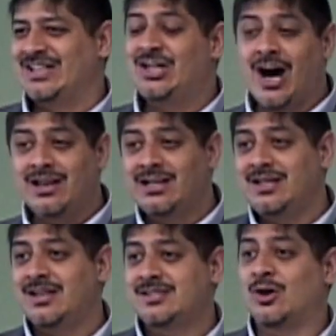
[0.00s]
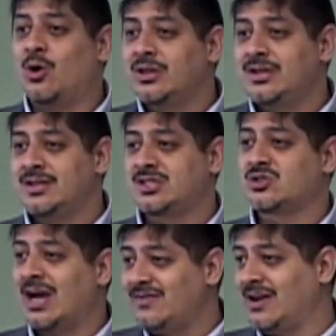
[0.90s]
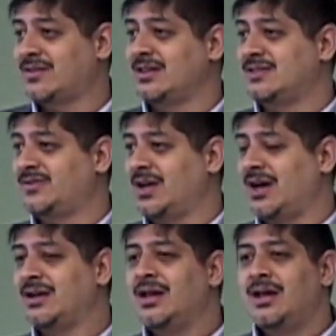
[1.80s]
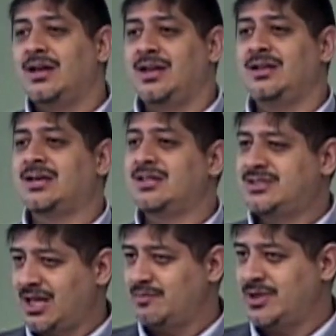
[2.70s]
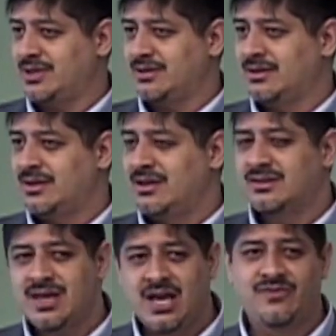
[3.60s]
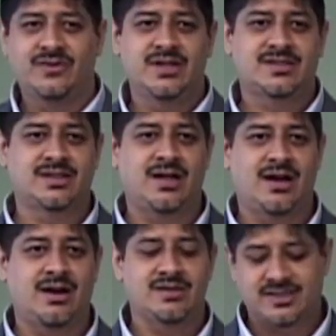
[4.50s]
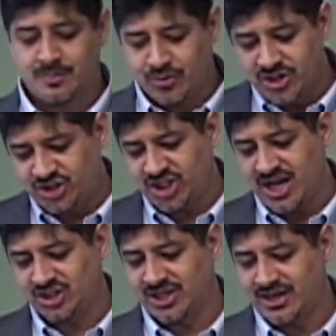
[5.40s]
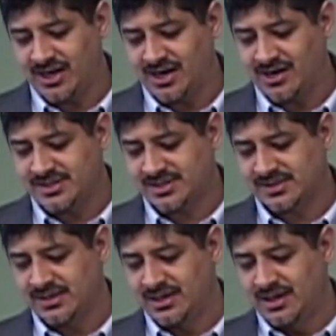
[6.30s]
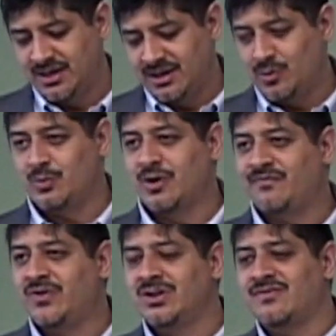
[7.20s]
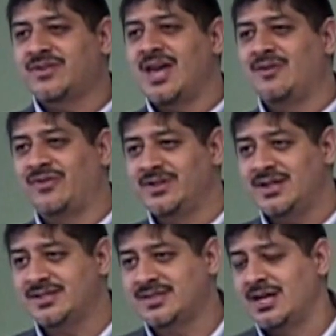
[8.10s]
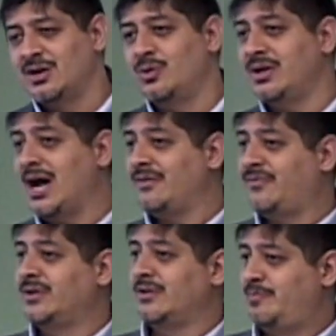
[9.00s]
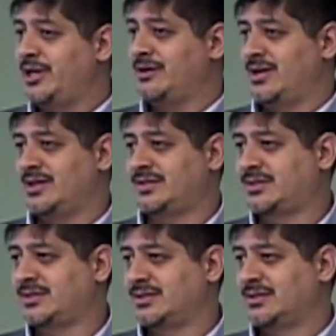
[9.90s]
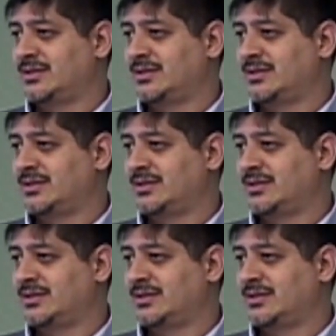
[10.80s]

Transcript: godliness, holiness, striving after things of God, in contentment, thankfulness in our hearts, appreciation in our hearts. When we're full of thankfulness, we're not full of bitterness.